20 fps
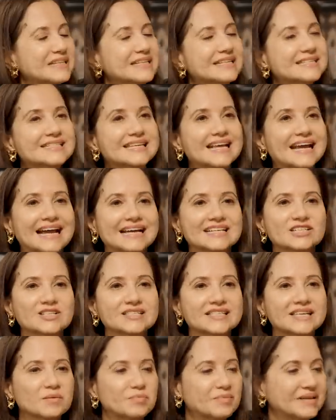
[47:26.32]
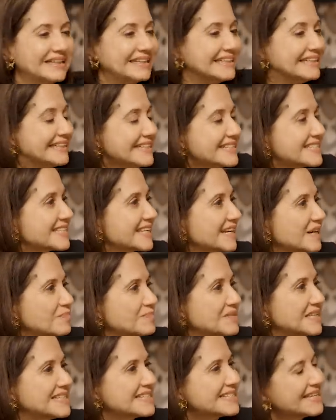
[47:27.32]
me this. I just keep hitting these
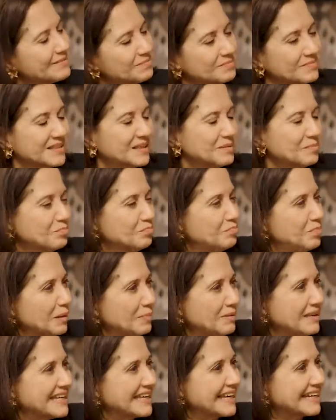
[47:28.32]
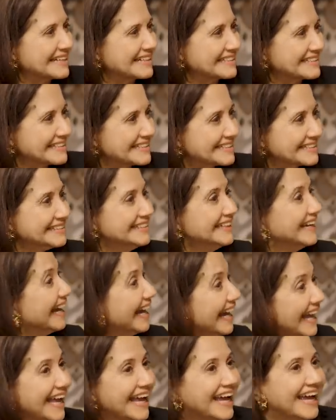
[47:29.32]
scripts and they say, bubbly character.
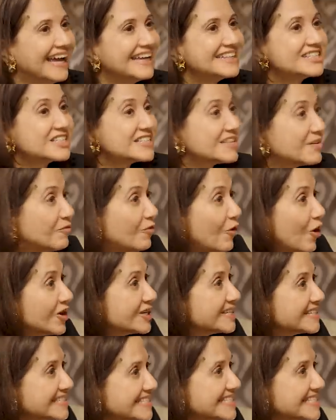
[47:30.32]
It's important.